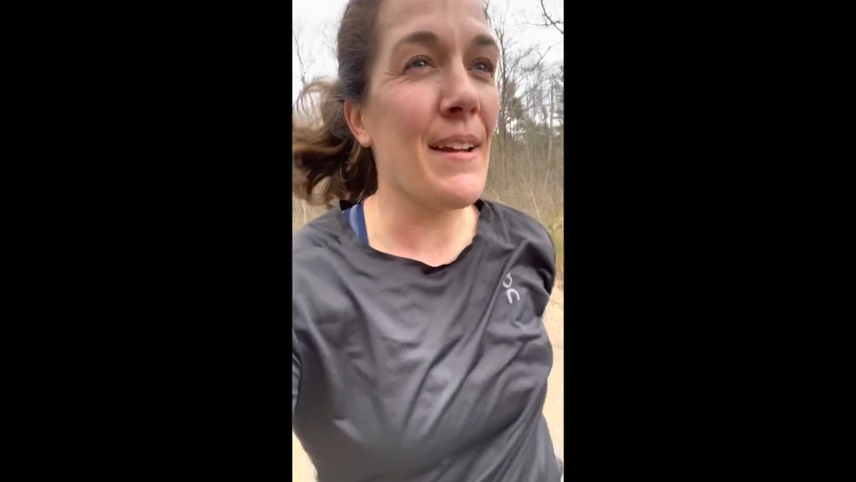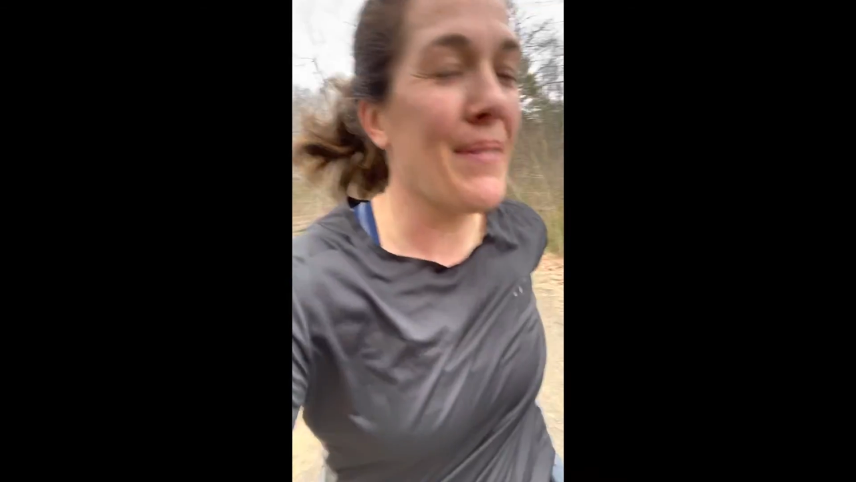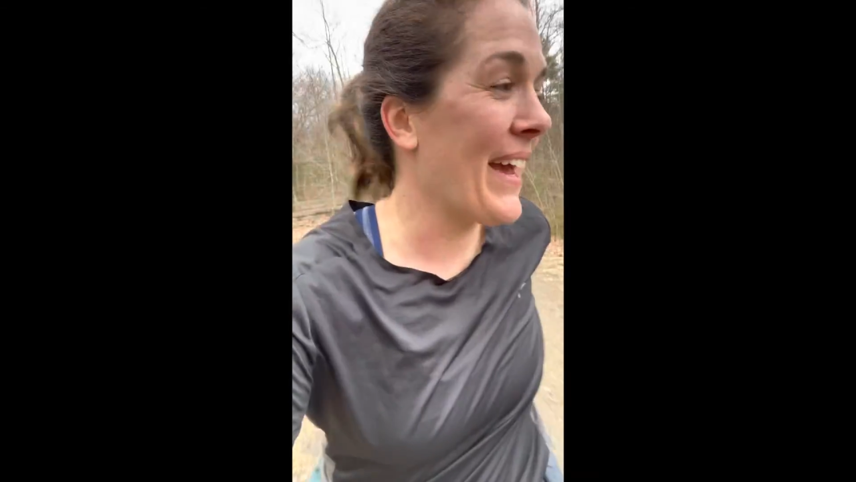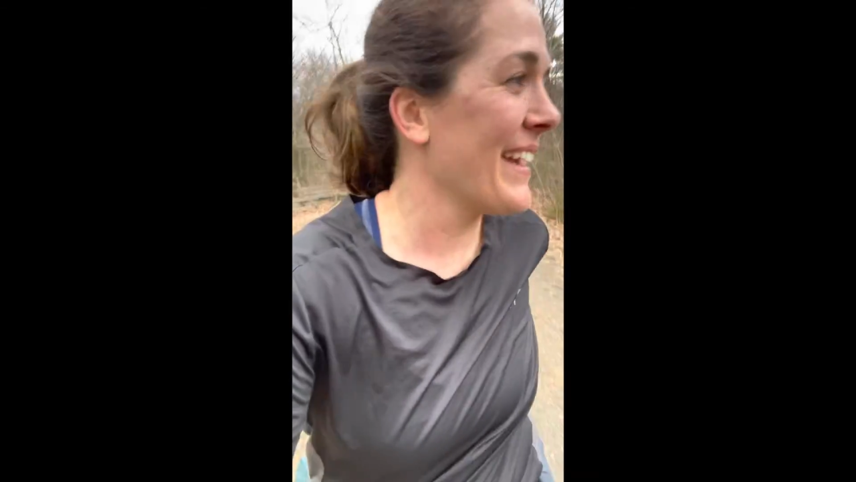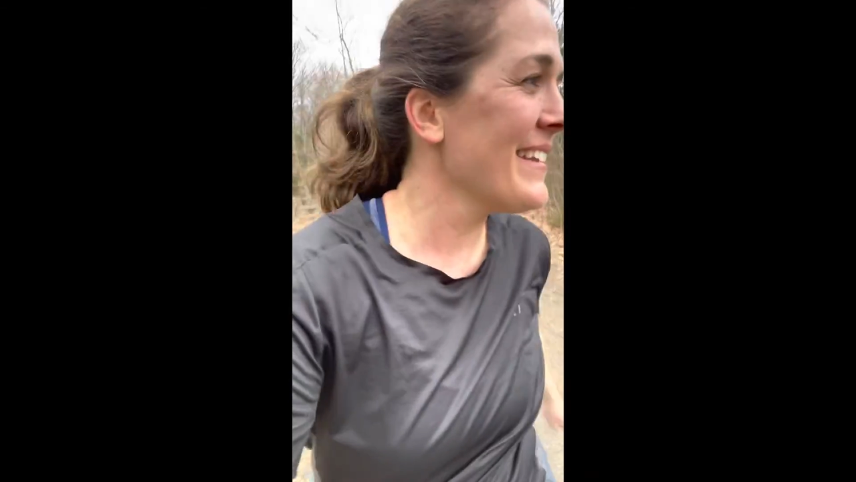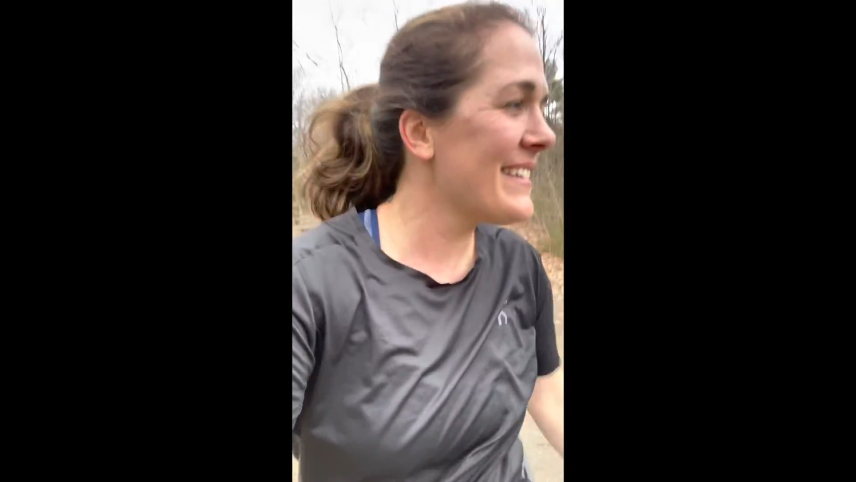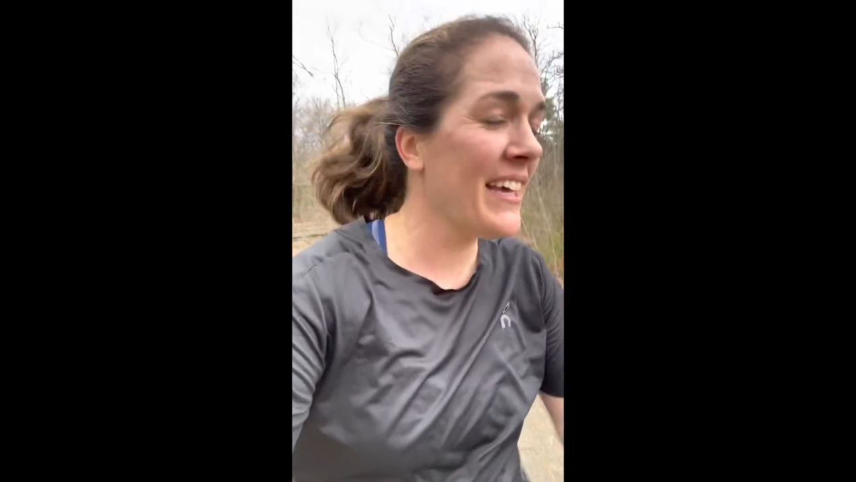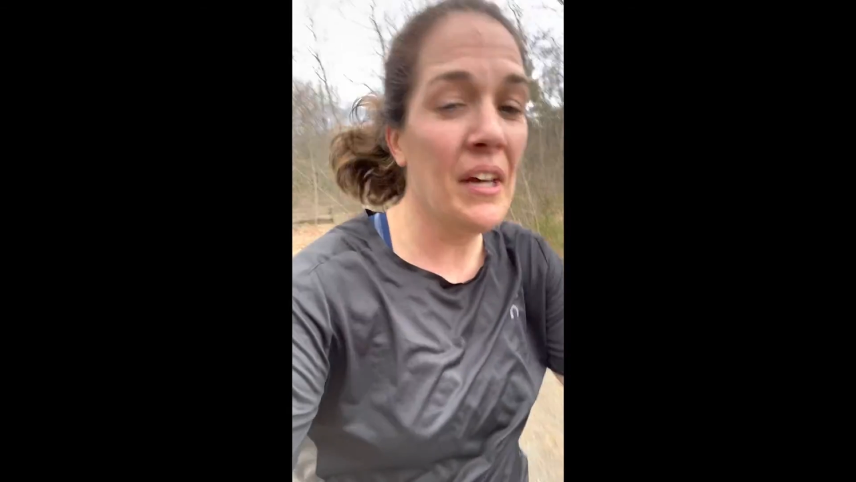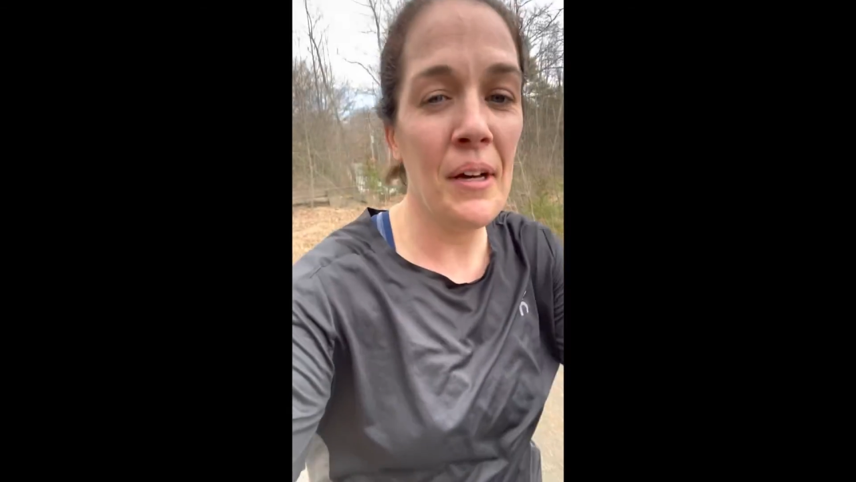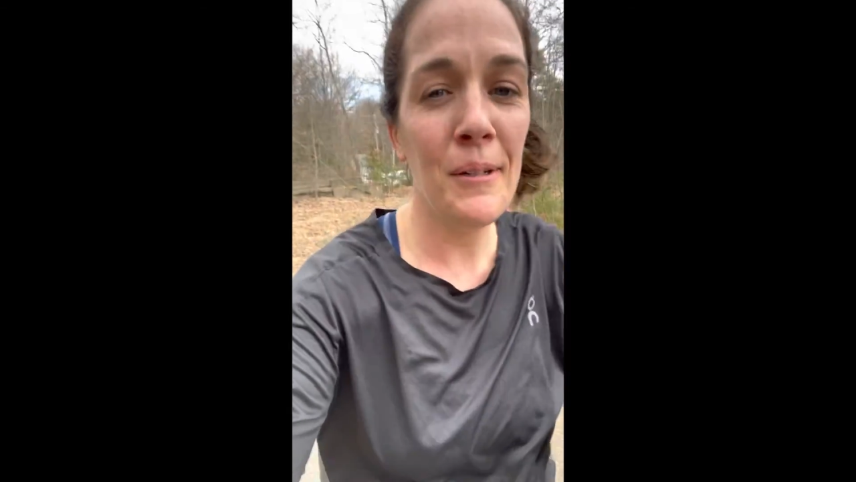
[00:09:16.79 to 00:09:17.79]
miles.
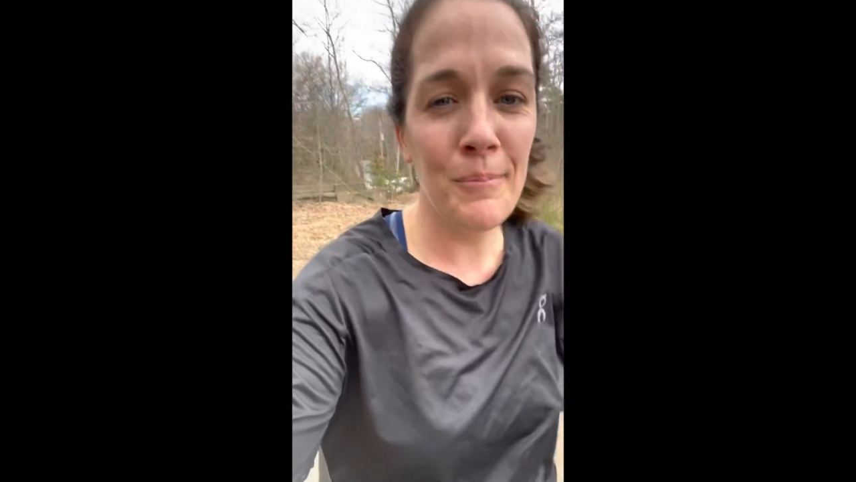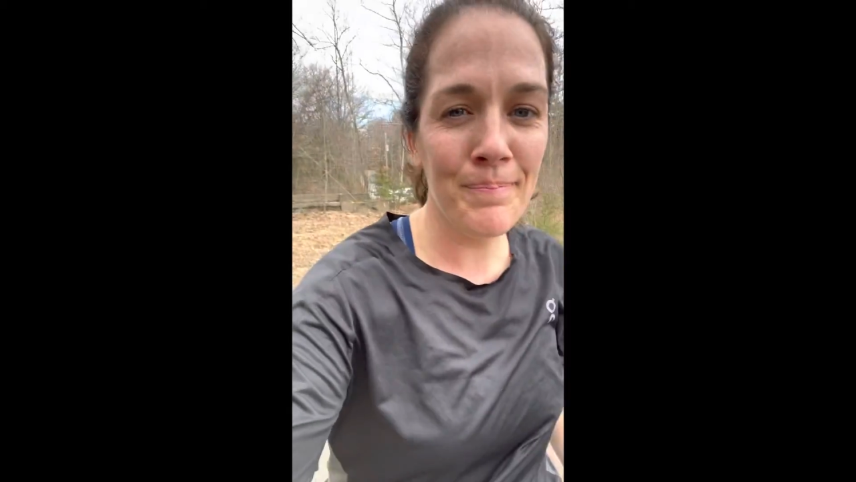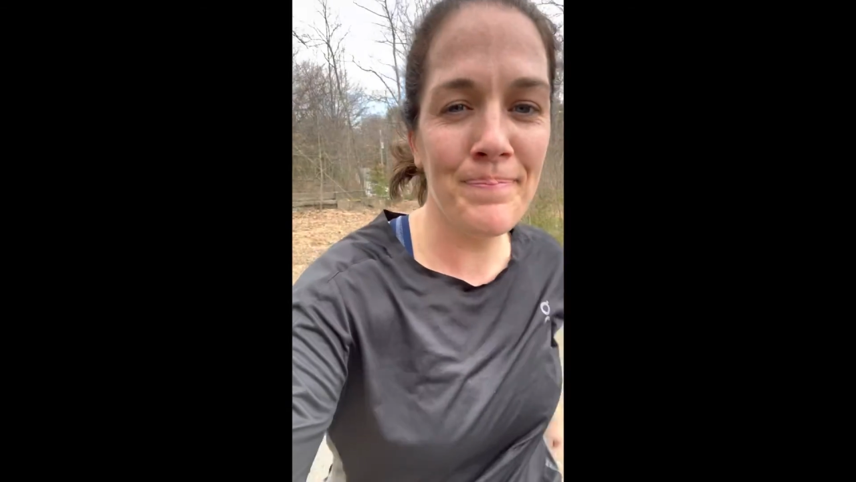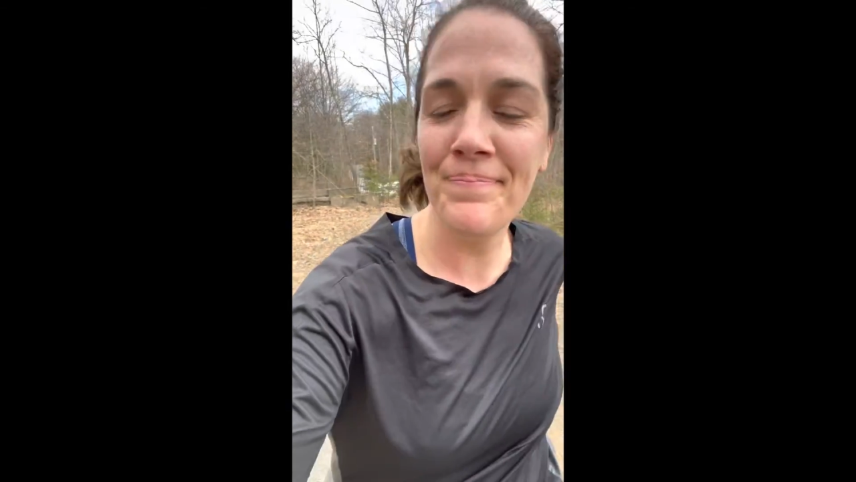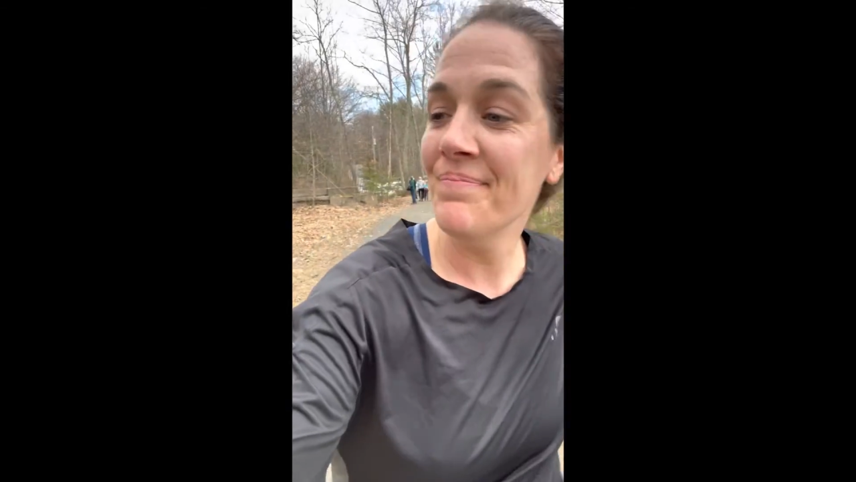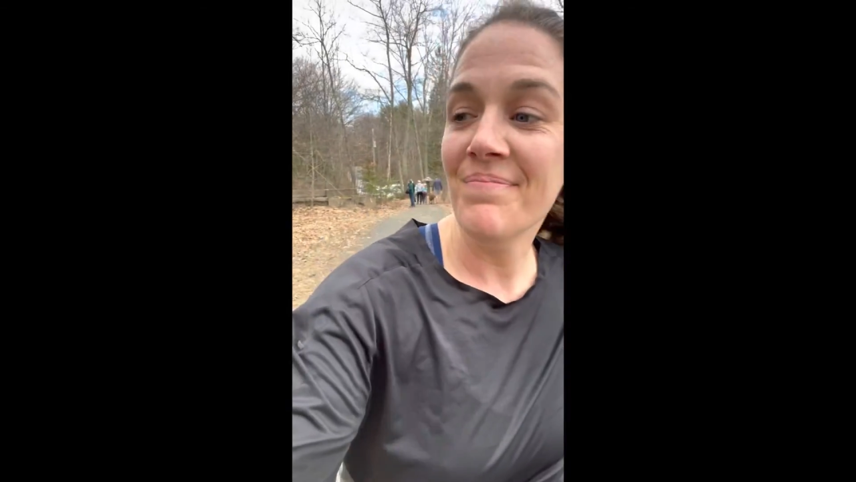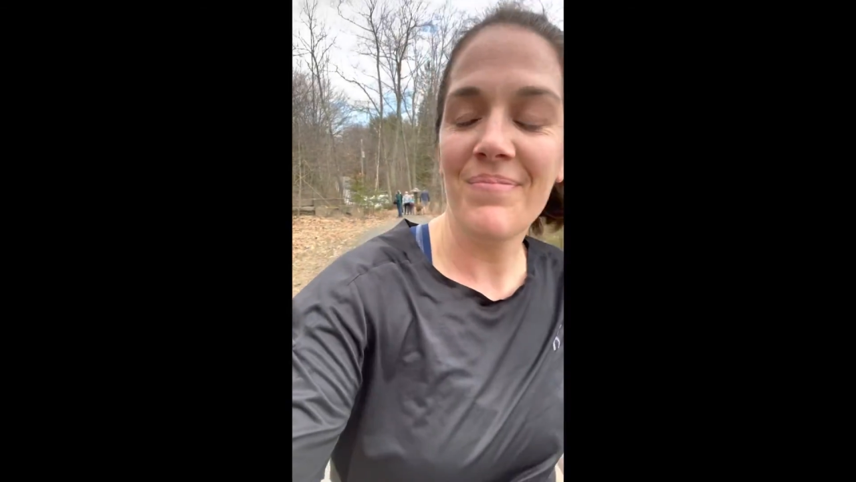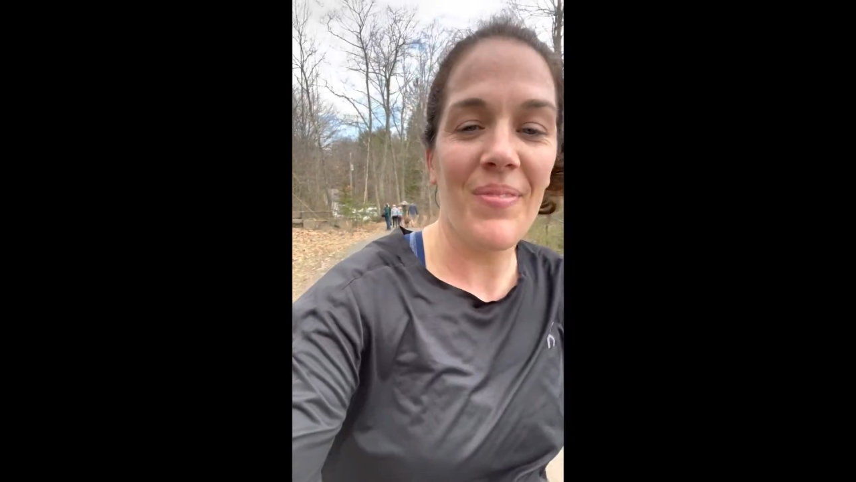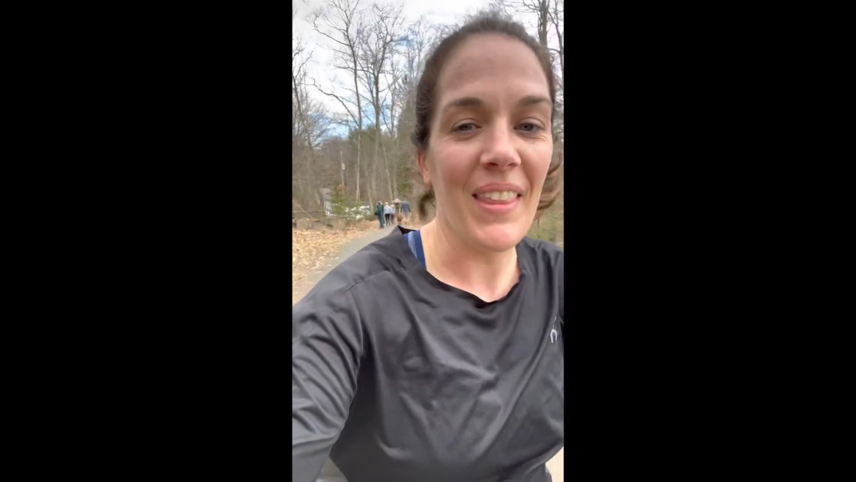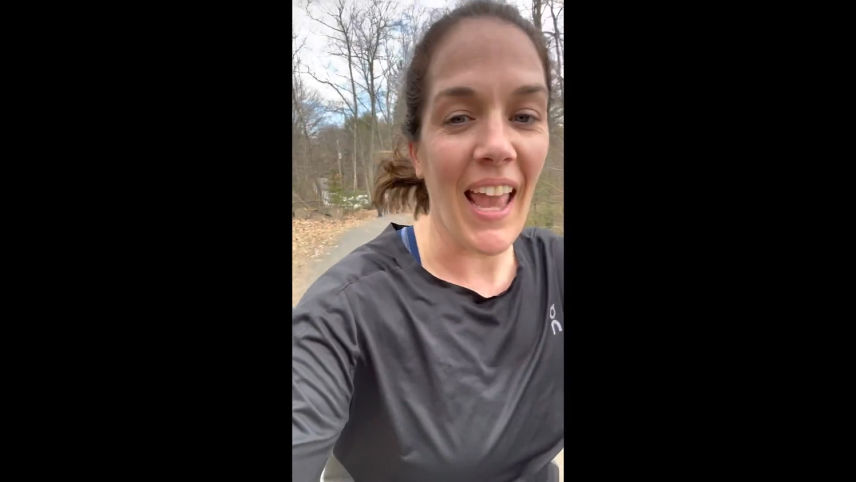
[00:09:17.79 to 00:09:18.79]

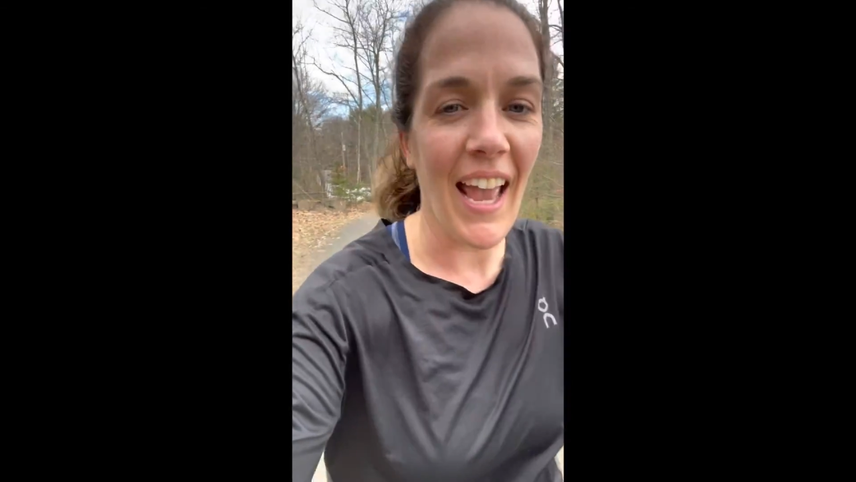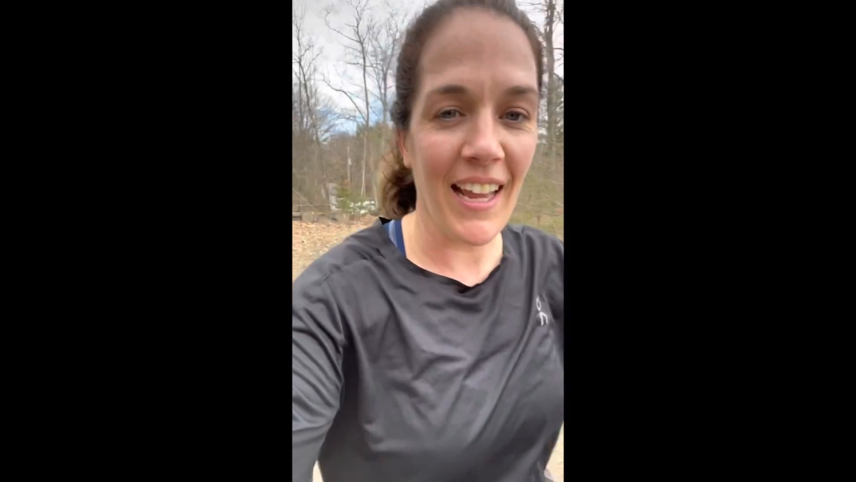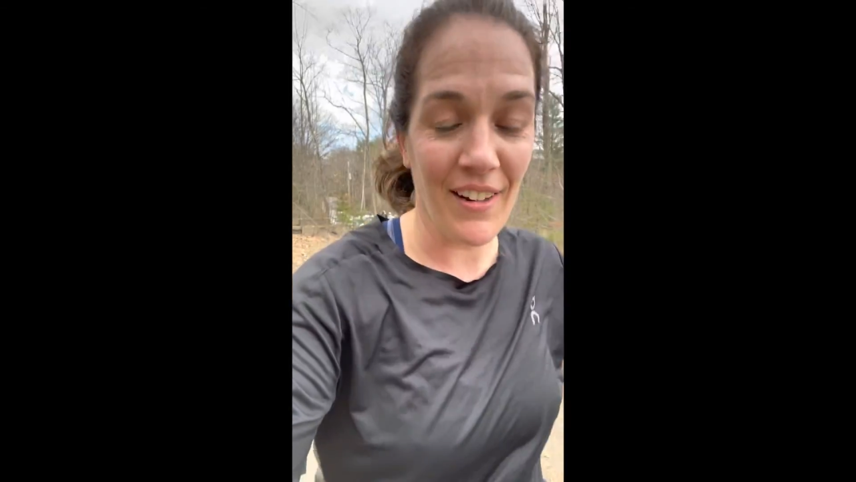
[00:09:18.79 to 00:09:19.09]
9